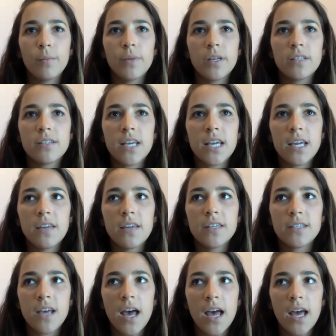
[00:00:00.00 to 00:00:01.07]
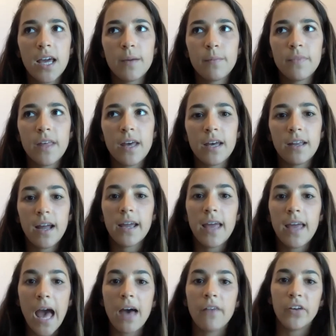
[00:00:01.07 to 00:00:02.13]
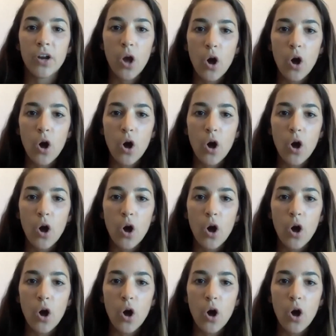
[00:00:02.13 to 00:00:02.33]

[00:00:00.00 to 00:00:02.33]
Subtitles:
taking the time that I have at